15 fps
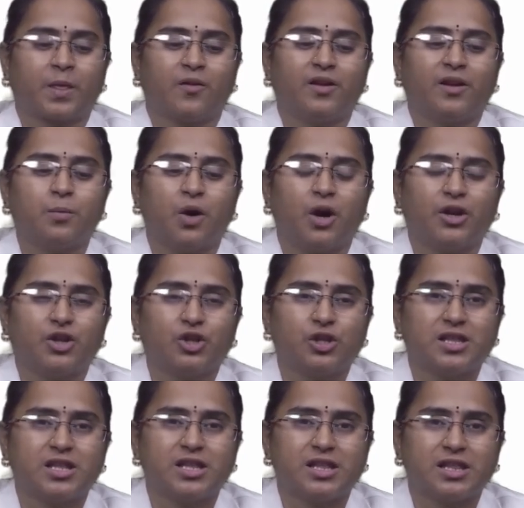Where
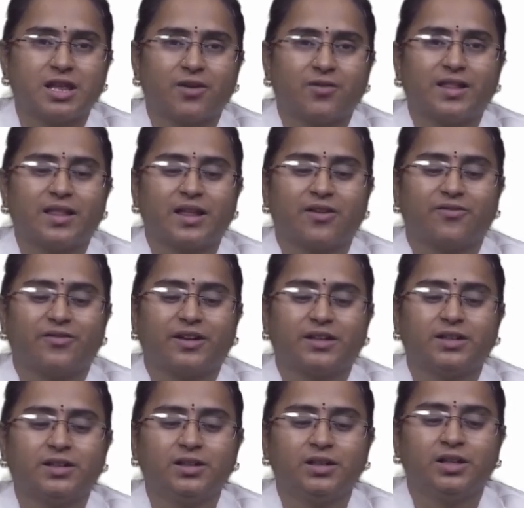marginal gingiva is
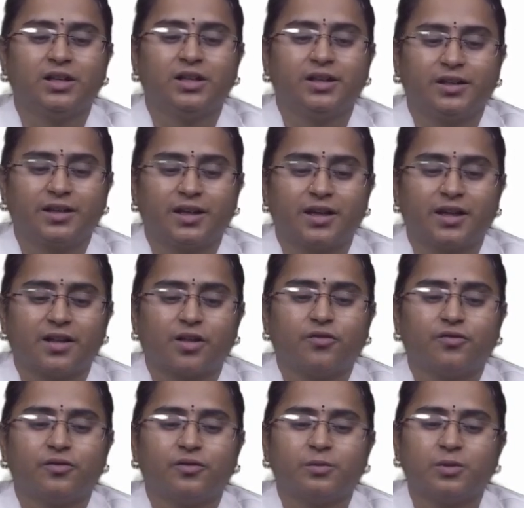affected. In case
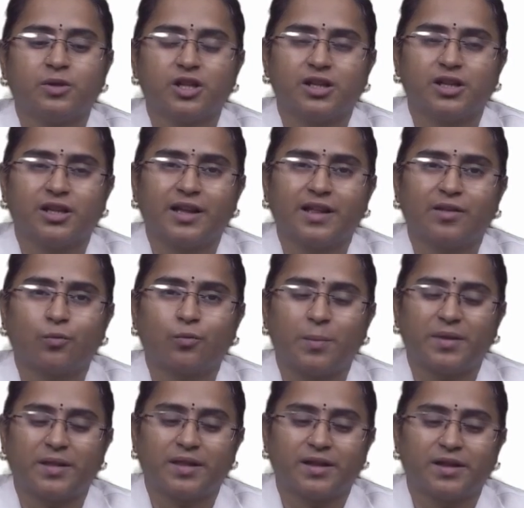of
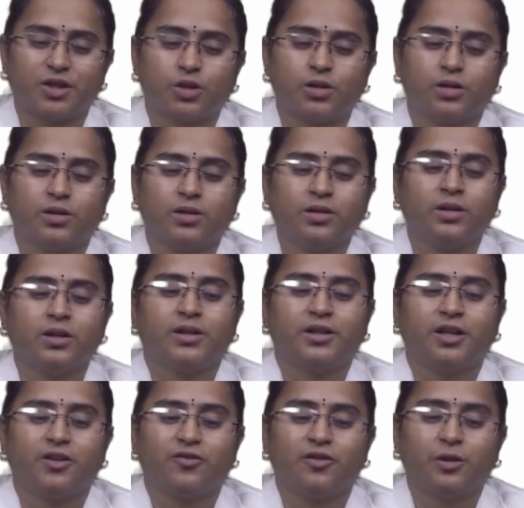desquamation
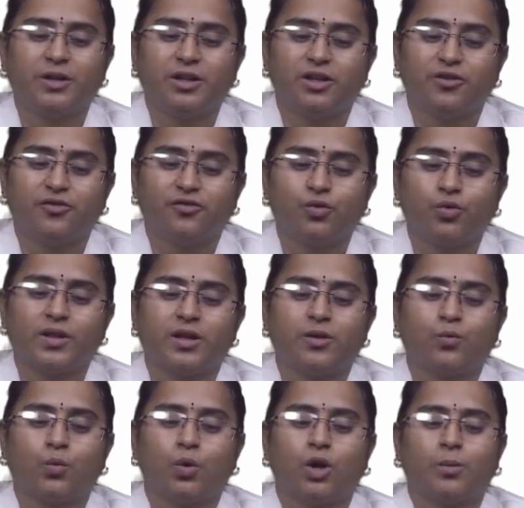there will be diffuse
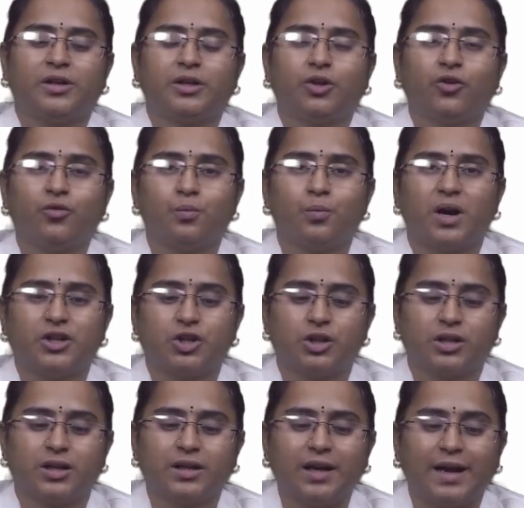involvement of
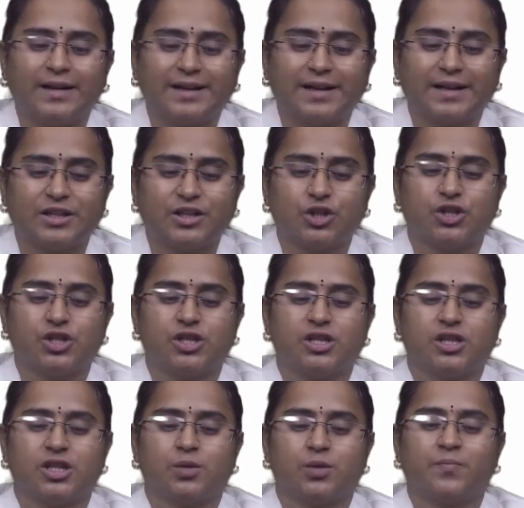marginal and attached
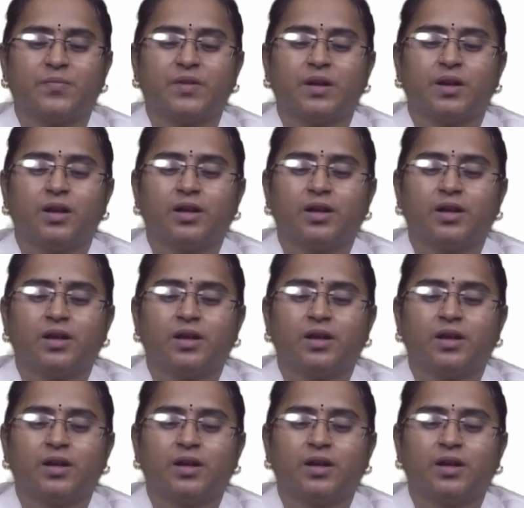gingiva.